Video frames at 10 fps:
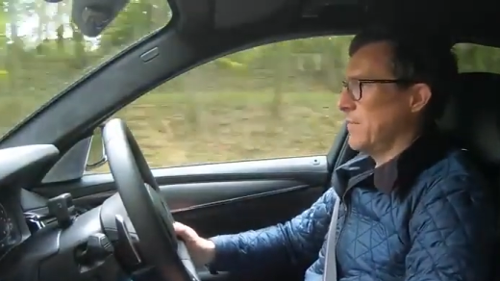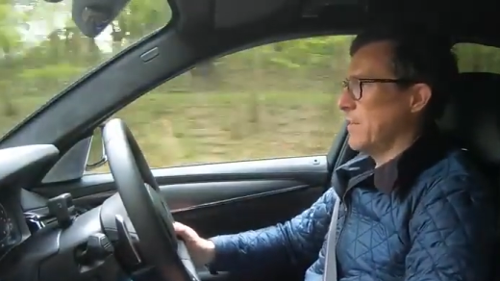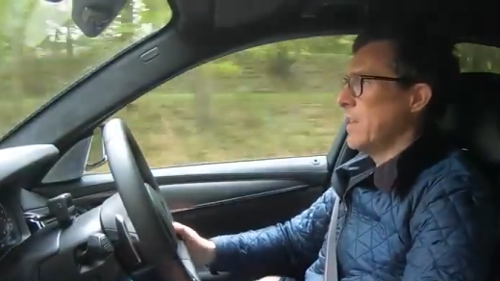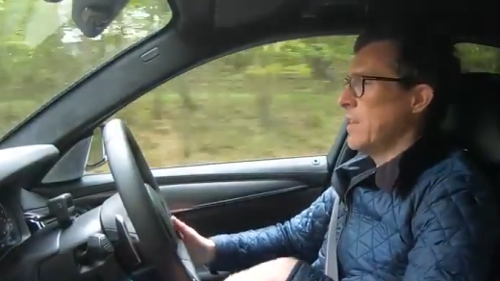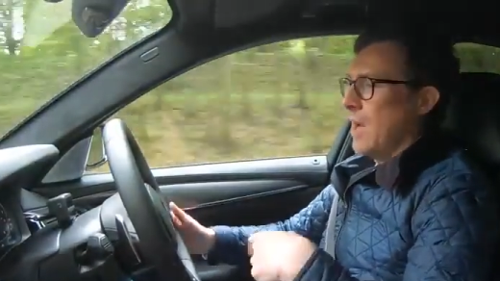
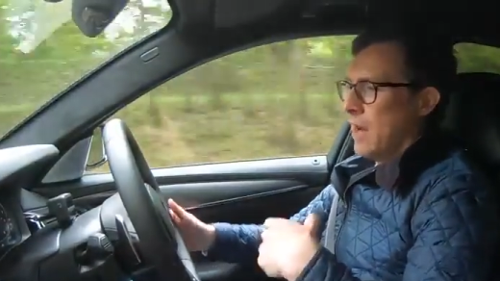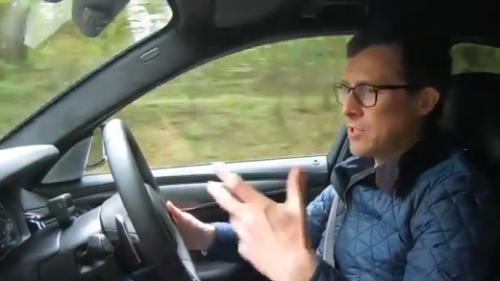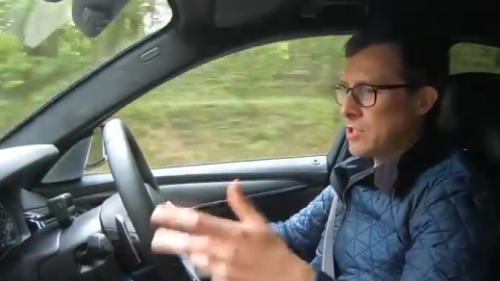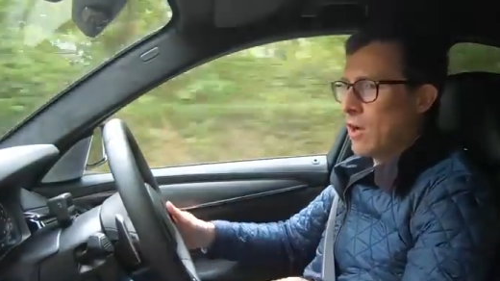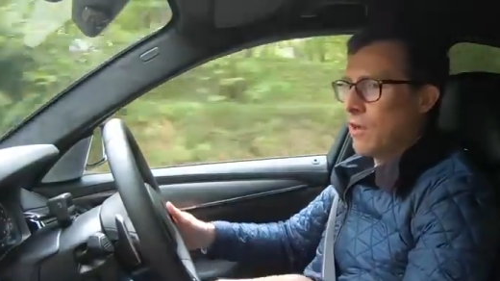And I'm going to
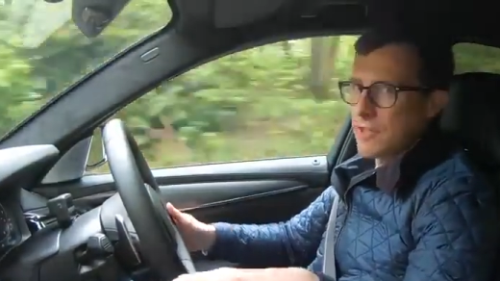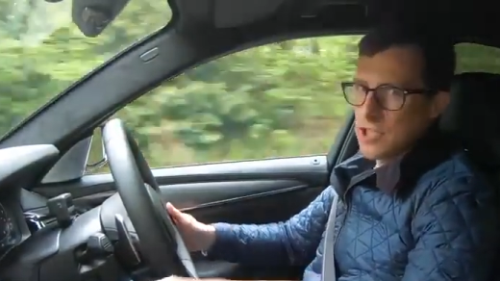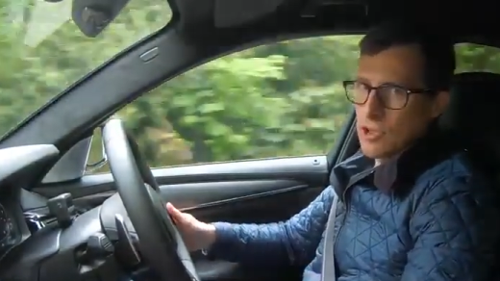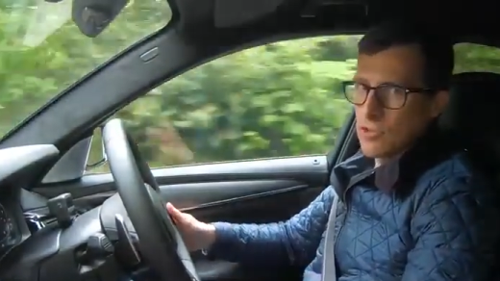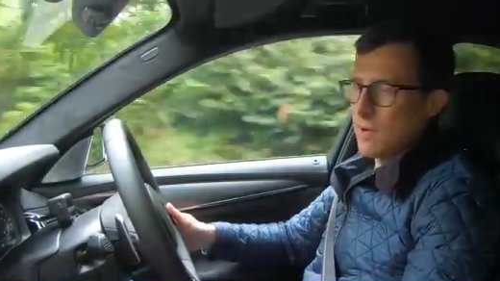start off in
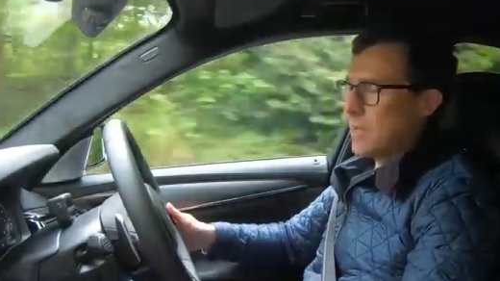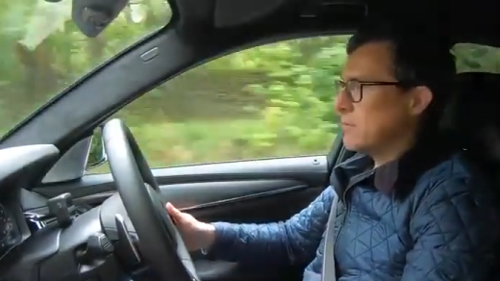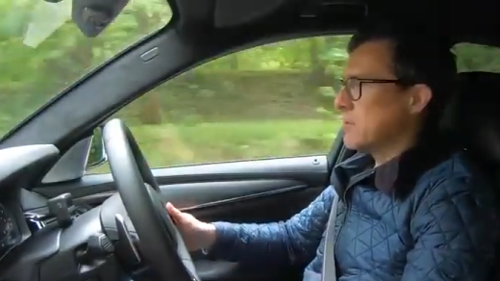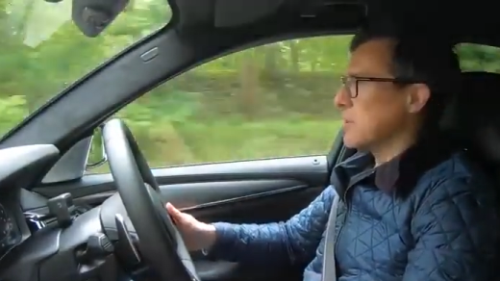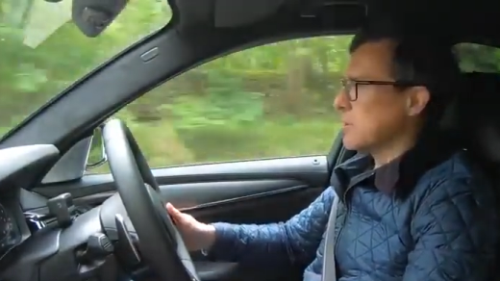chill
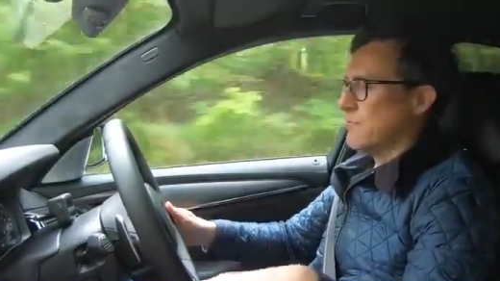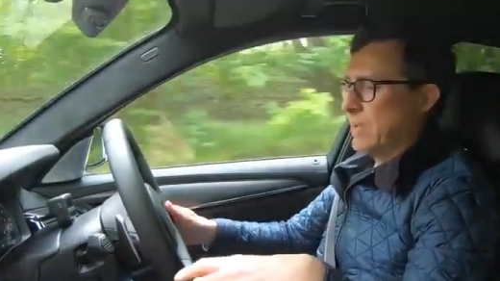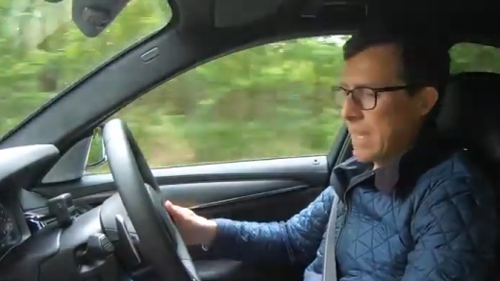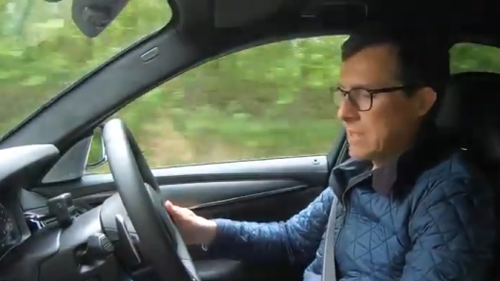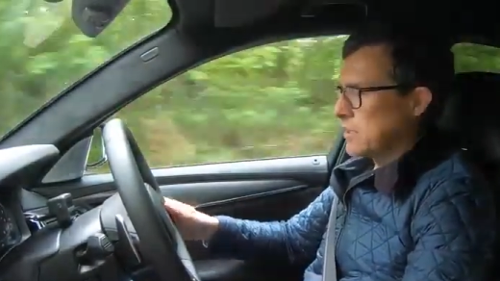mode, just
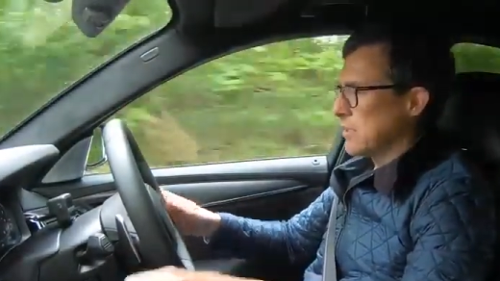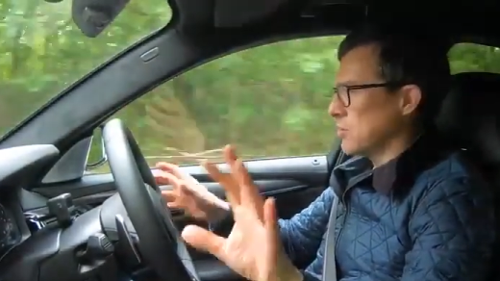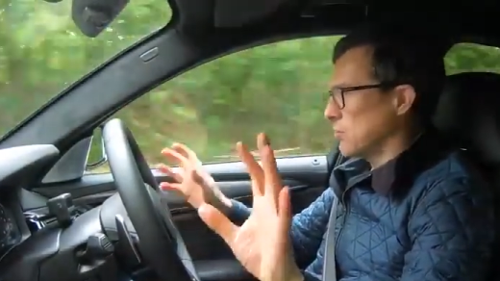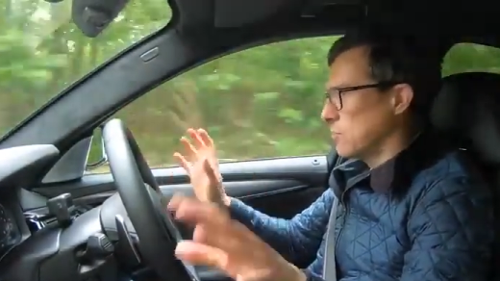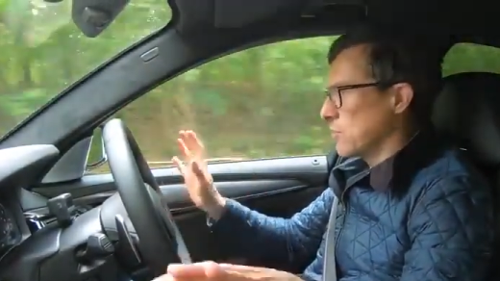relaxing,
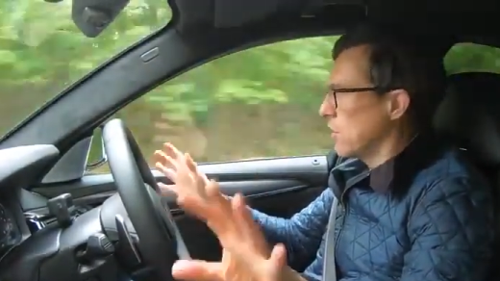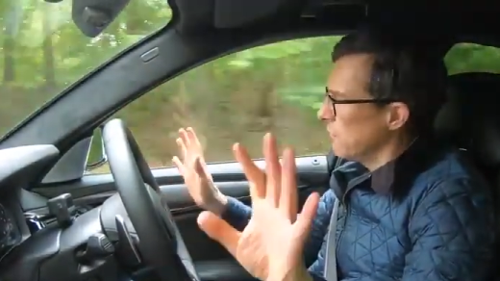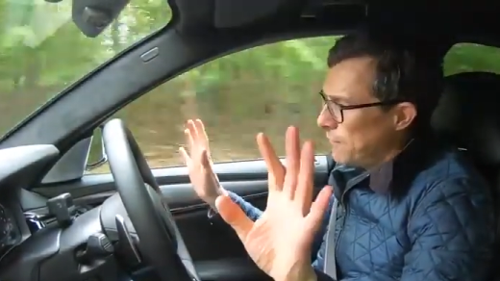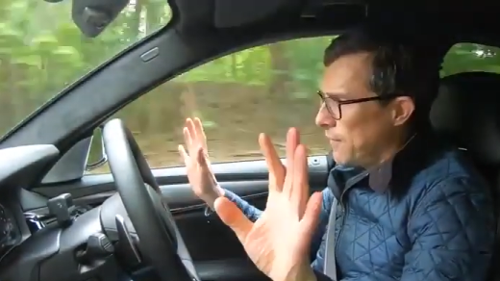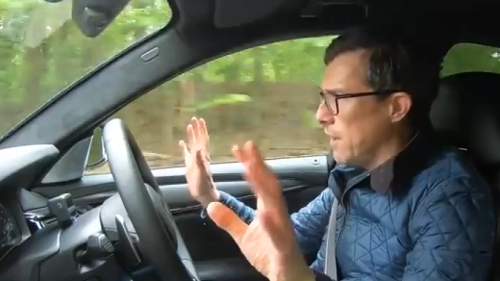just normal
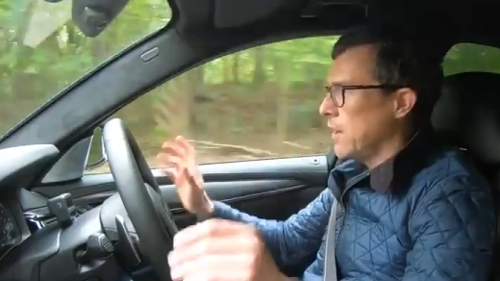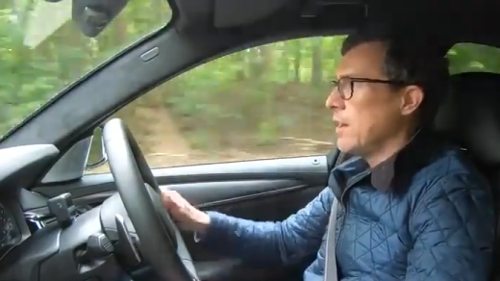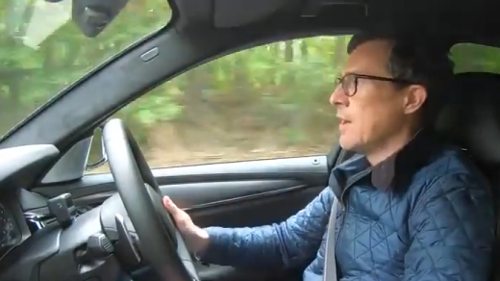comfort,